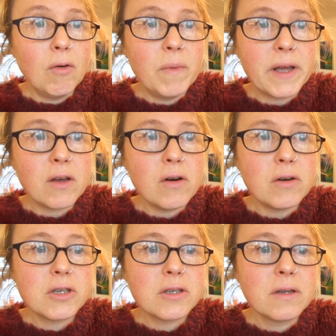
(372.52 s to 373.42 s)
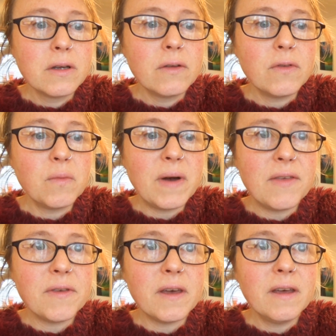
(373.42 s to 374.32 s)
Oh my gosh, the
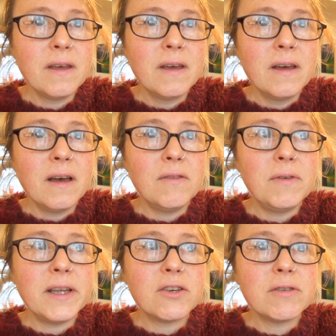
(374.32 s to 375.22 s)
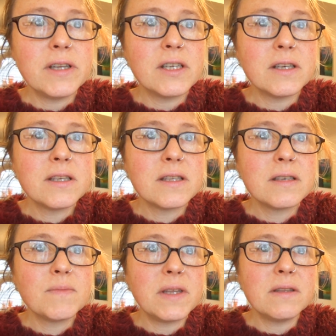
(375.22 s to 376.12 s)
weather. I've literally
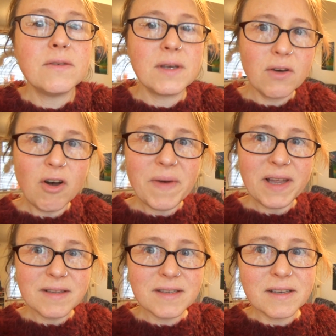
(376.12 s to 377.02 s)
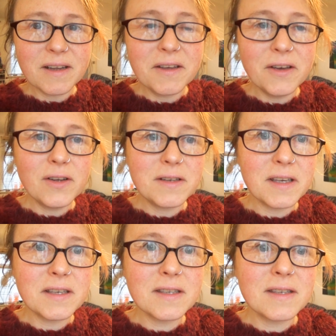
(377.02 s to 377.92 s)
just been doing comments and I heard
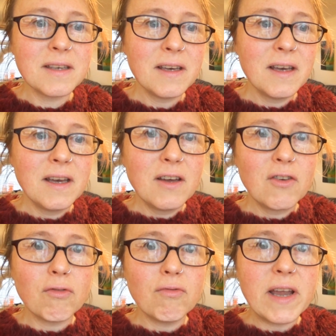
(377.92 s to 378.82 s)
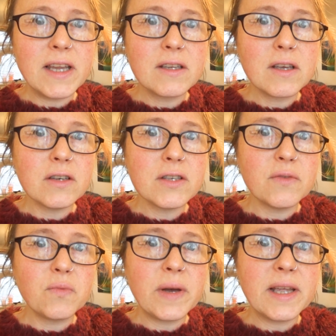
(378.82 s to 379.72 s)
this great gust
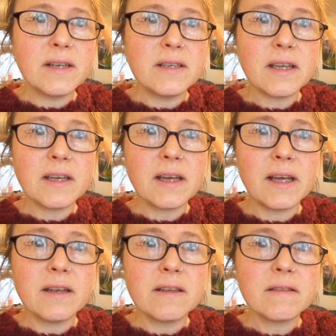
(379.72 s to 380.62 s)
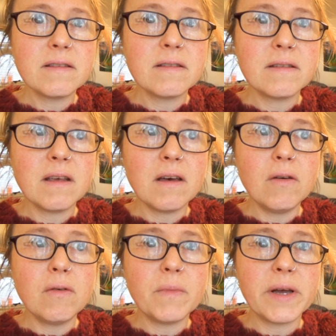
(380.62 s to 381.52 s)
of wind and
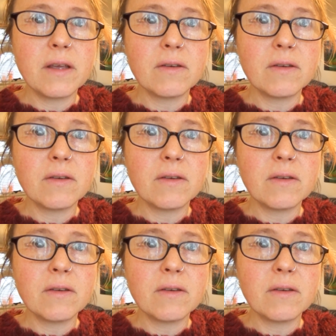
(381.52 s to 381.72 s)
oh my